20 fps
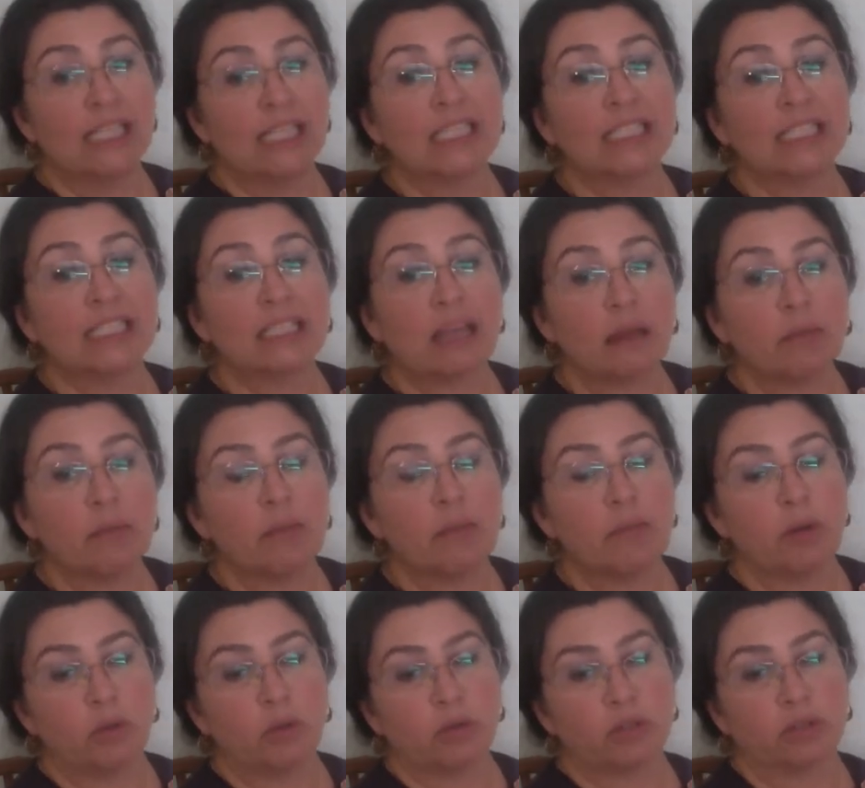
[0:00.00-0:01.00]
Some
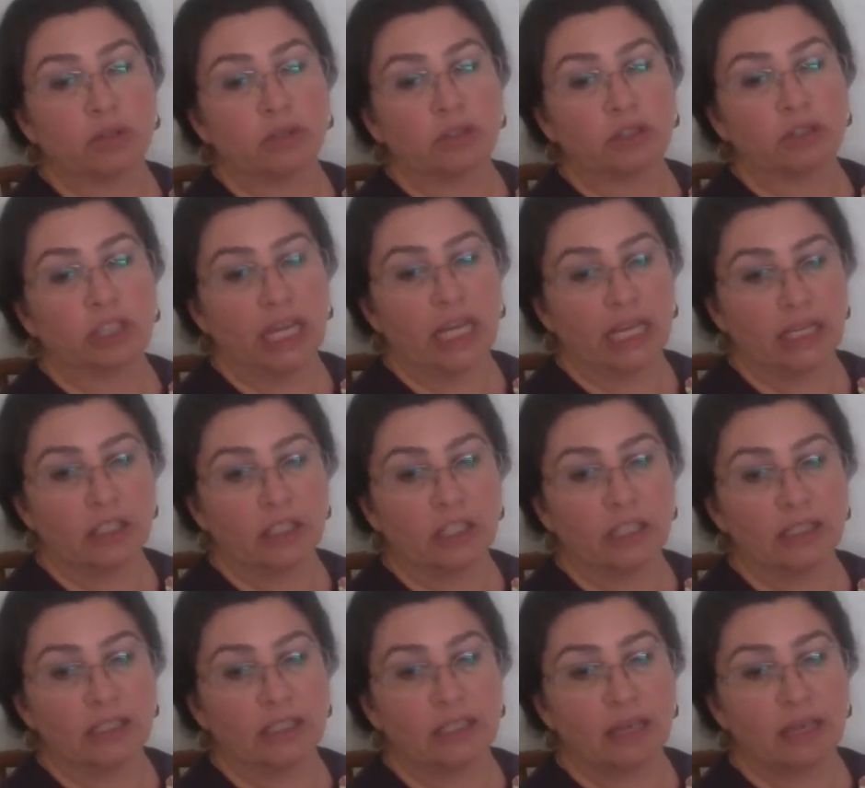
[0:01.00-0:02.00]
emotional
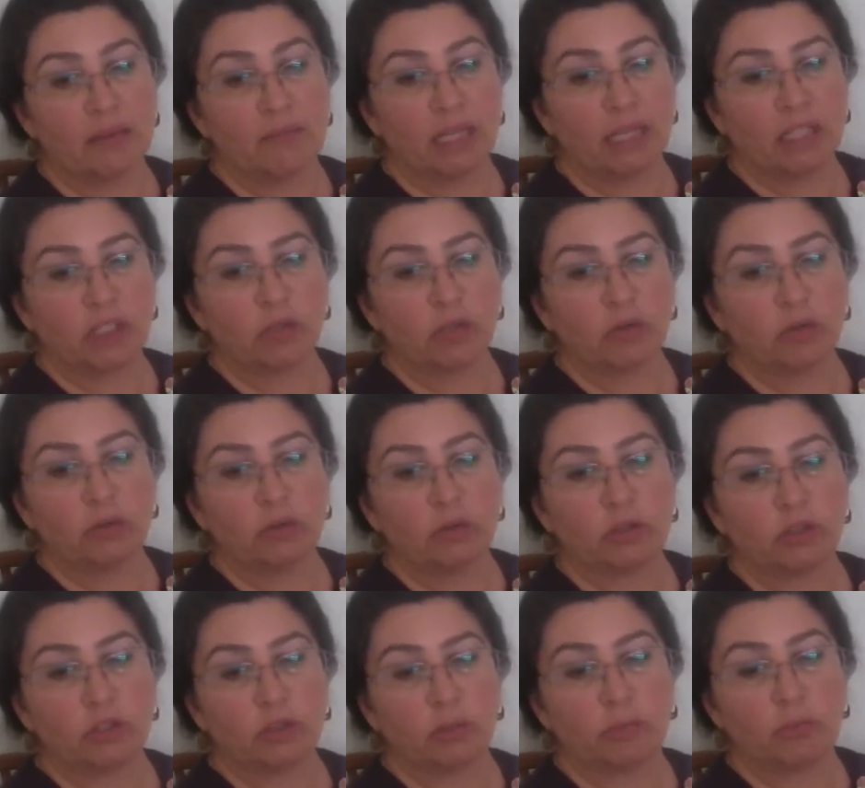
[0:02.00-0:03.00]
changes can be due
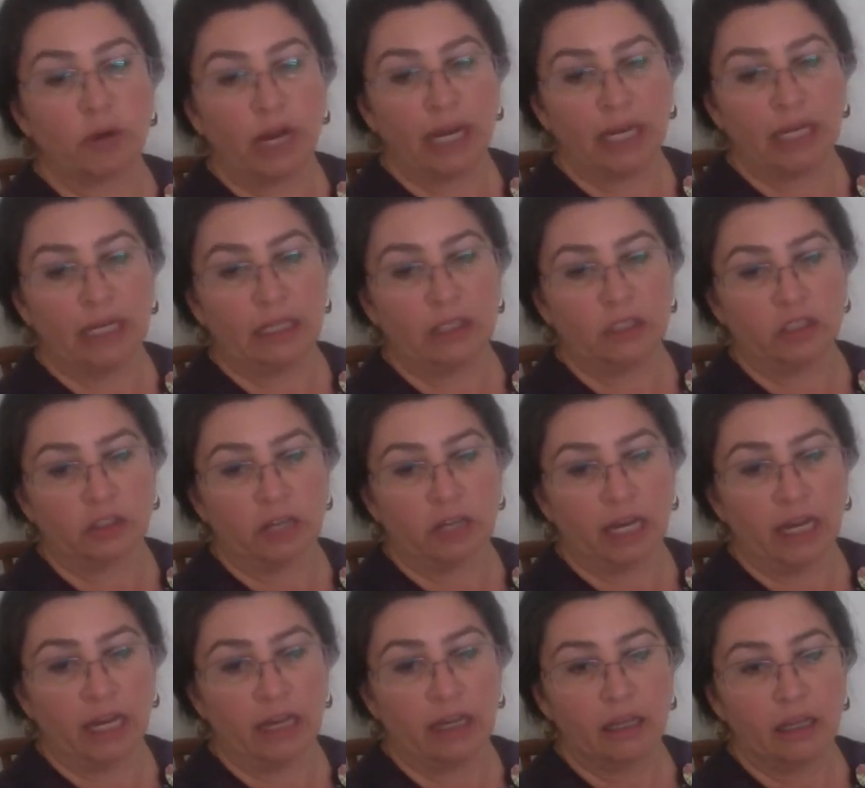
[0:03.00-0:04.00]
to brain
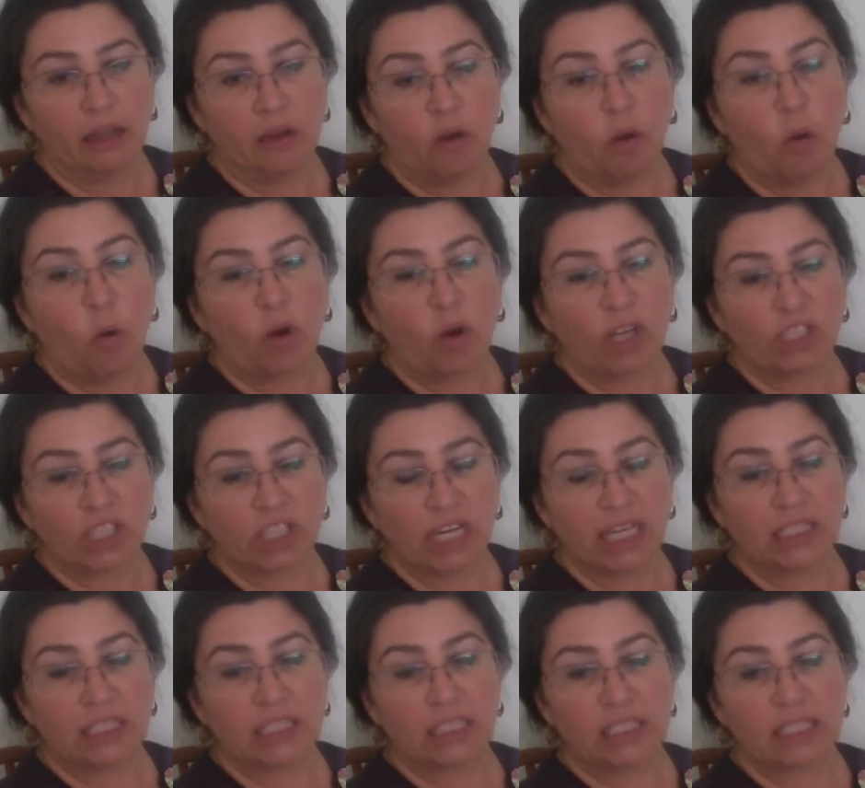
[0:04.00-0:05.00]
injury or
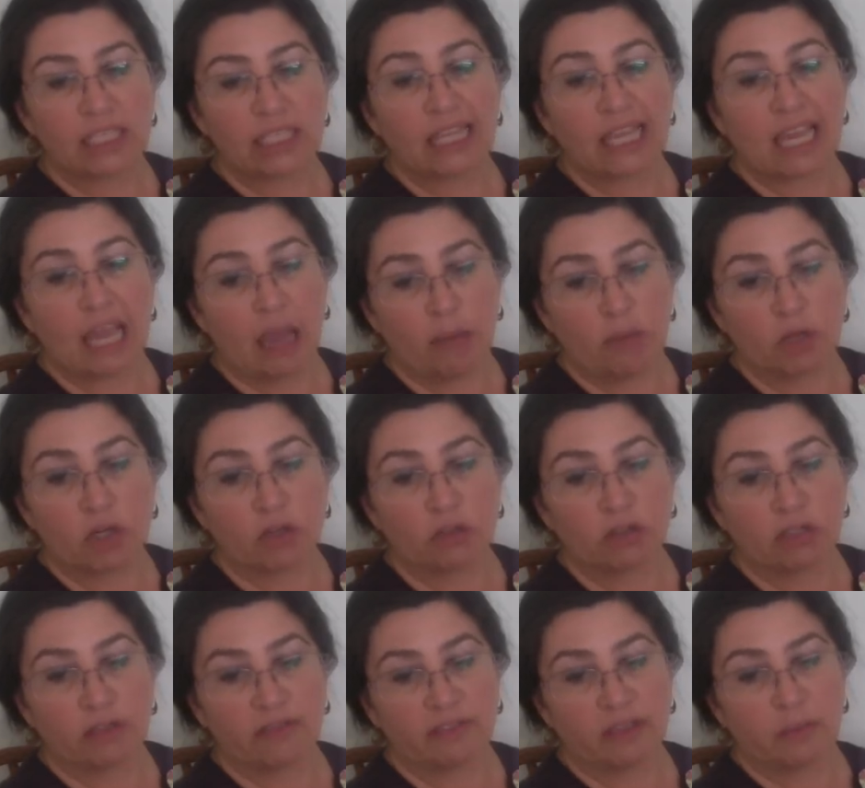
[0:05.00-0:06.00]
changes in the
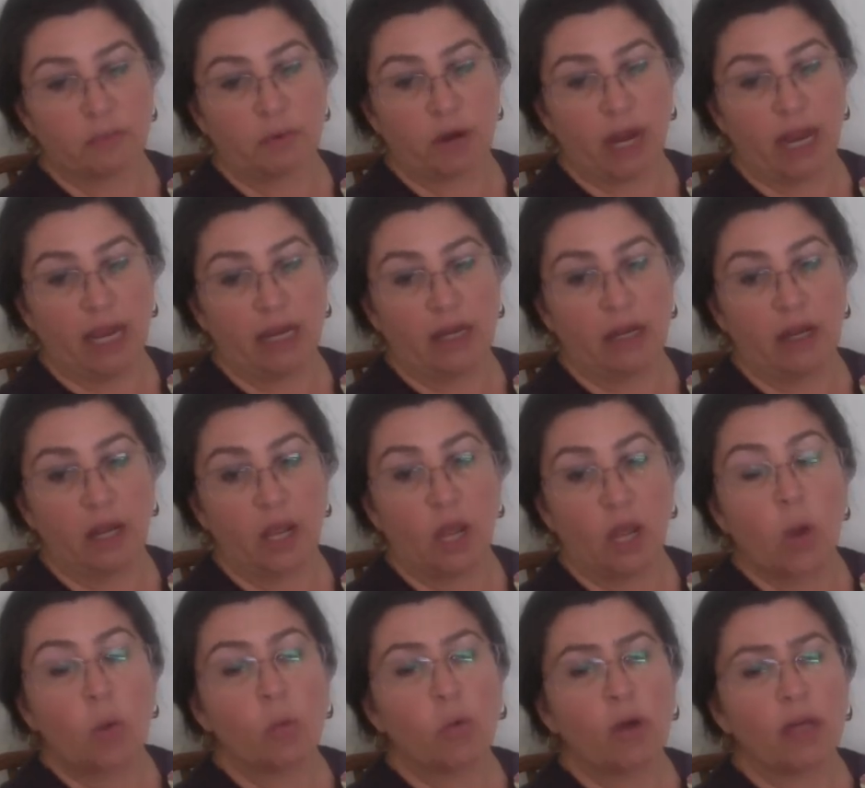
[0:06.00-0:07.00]
chemicals of the brain,
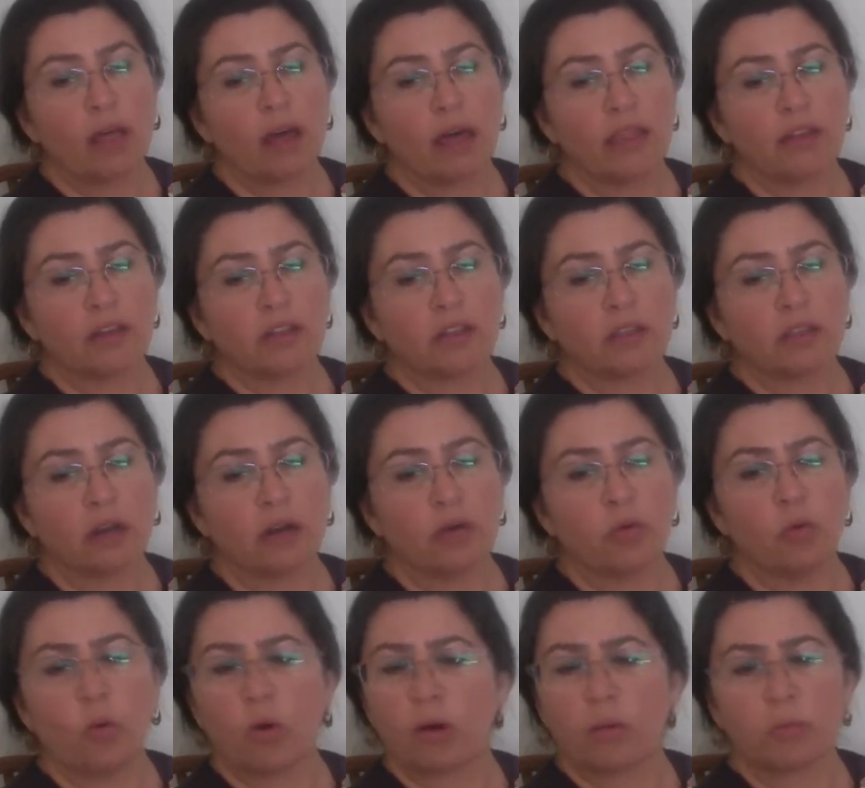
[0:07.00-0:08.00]
while others are
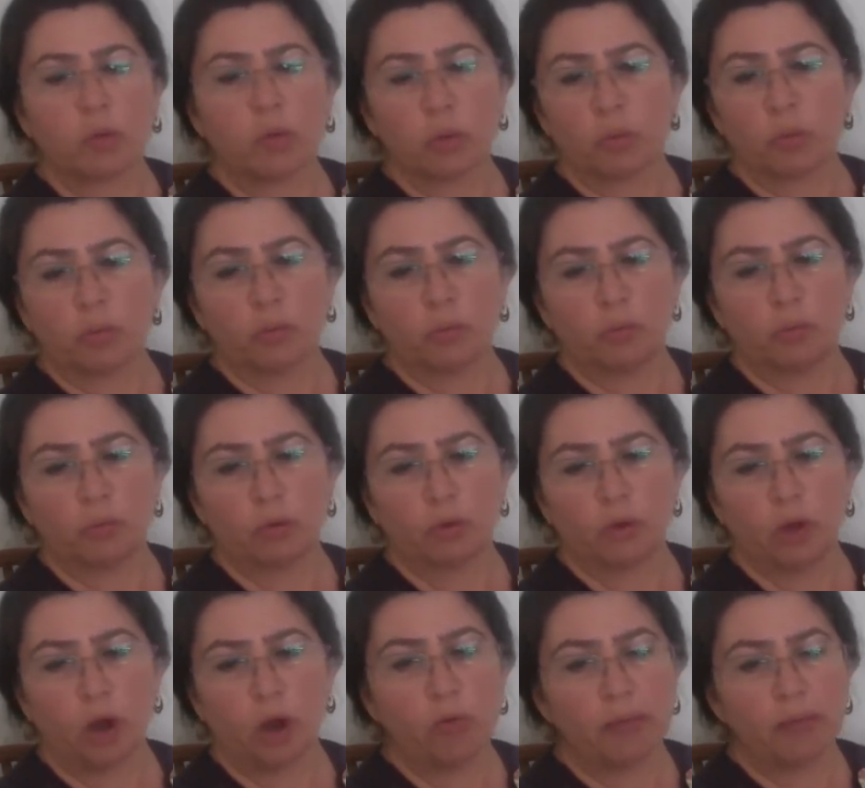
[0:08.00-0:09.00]
normal
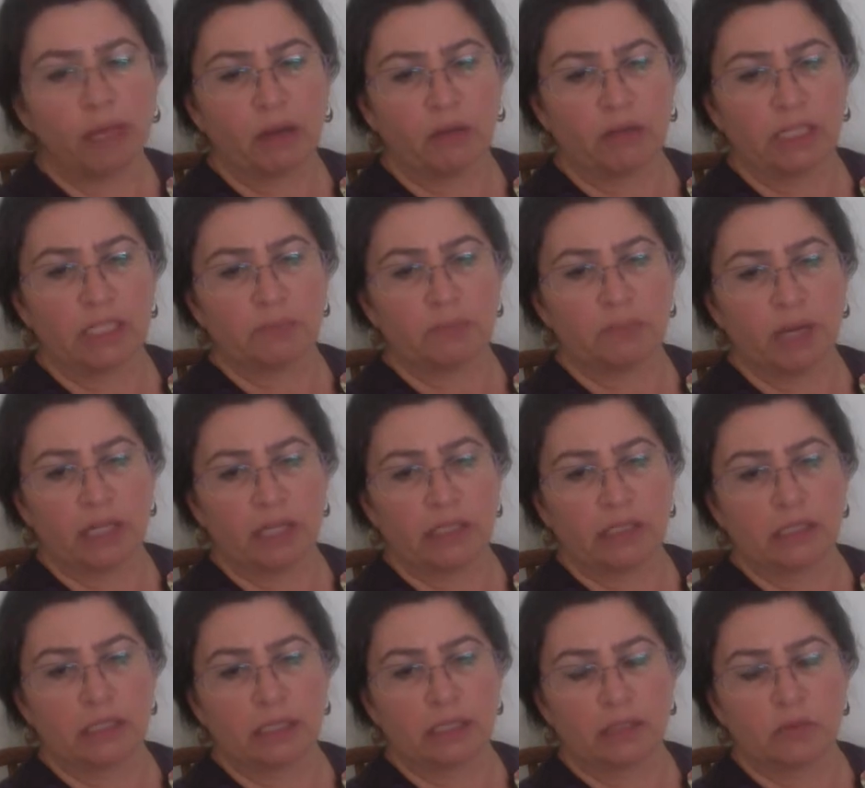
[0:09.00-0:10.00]
coping
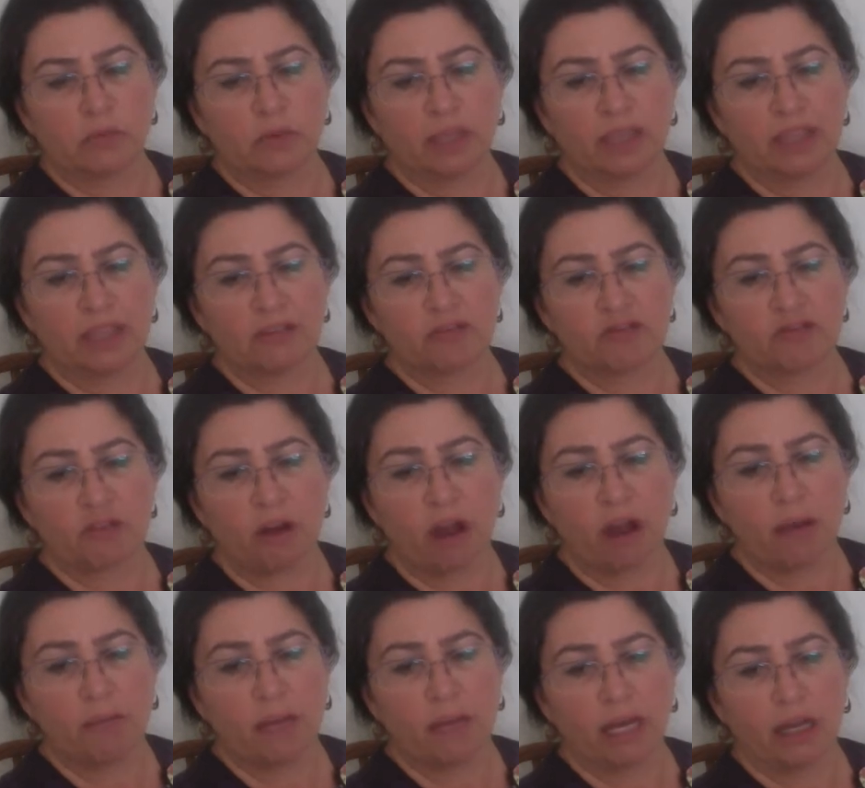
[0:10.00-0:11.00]
responses with the
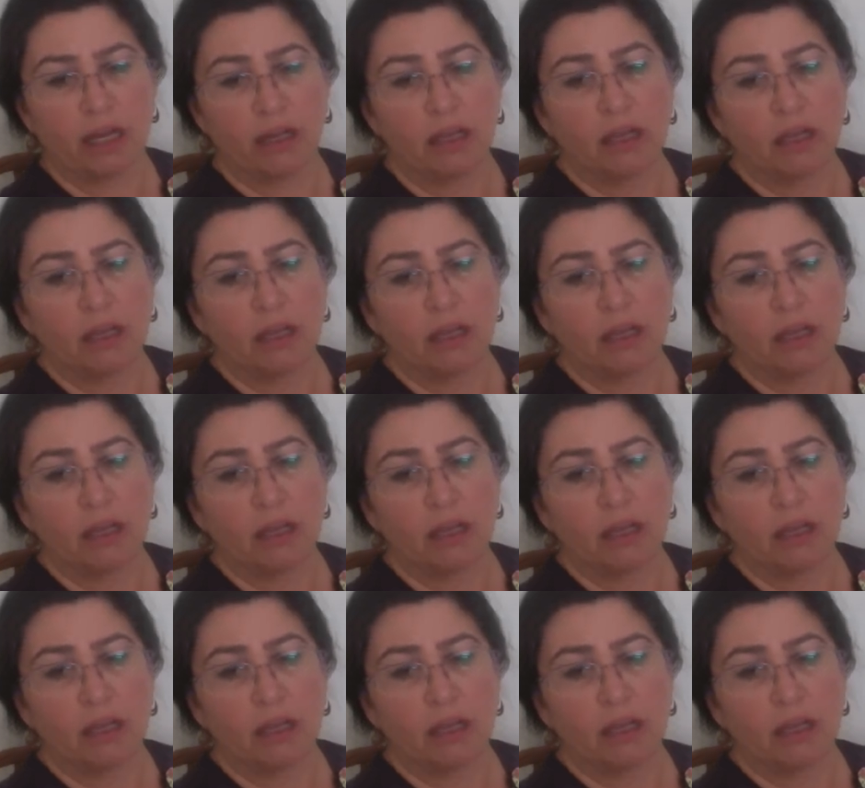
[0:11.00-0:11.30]
trauma